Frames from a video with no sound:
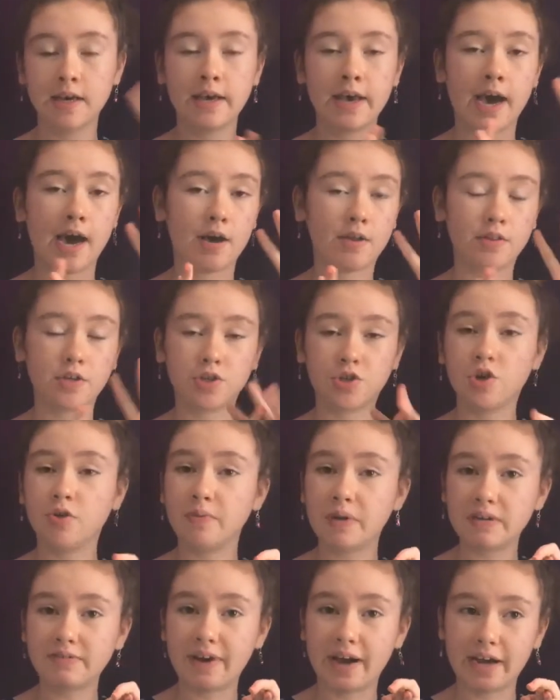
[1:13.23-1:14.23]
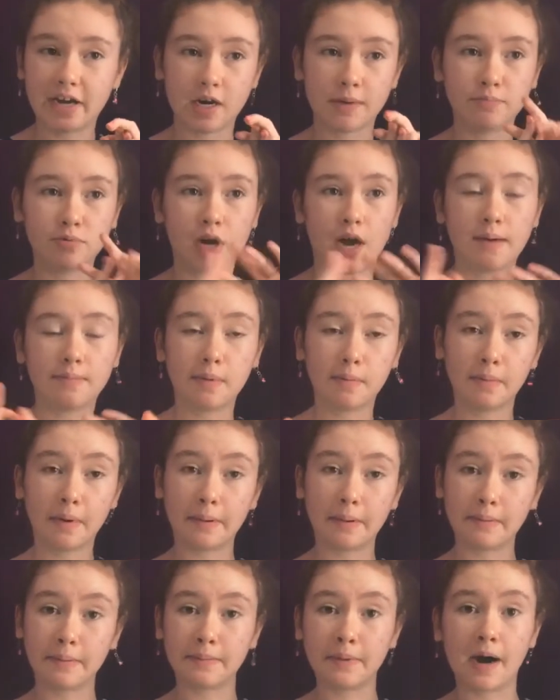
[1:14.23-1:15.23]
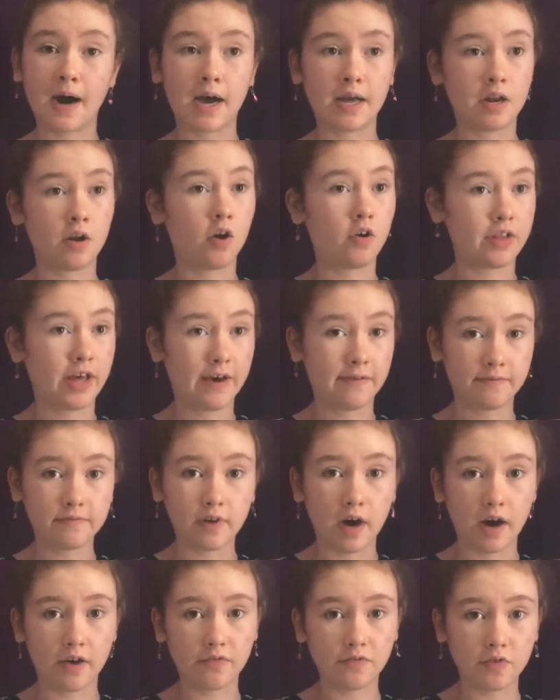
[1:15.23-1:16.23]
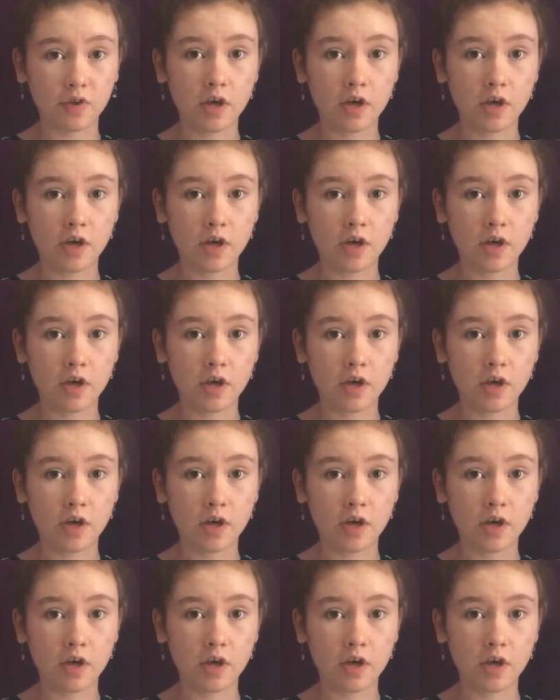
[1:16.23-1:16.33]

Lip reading: how there's nobody like her, blah blah blah blah blah, and all that fluff.